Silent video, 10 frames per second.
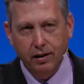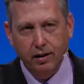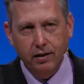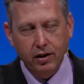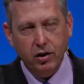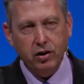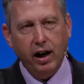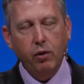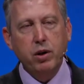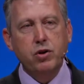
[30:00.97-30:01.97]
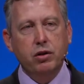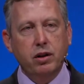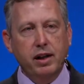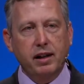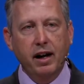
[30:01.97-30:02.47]
This is how we should
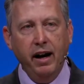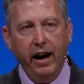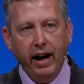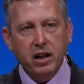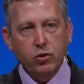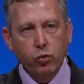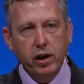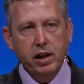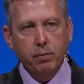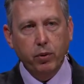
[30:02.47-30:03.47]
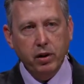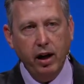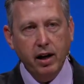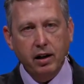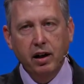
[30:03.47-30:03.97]
think as we
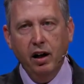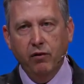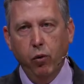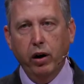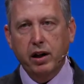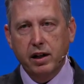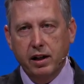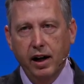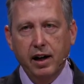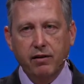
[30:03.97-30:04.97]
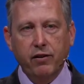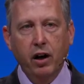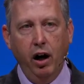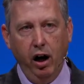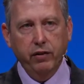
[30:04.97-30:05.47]
partake of what he gave
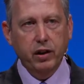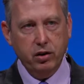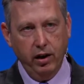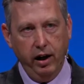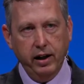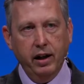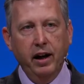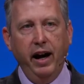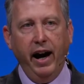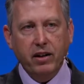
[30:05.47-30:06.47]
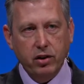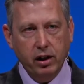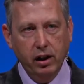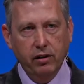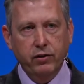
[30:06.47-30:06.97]
on this night as a
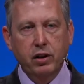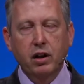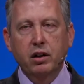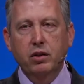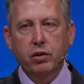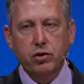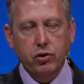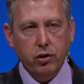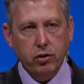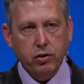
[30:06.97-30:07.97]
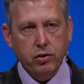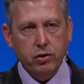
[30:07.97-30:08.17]
gift to his church.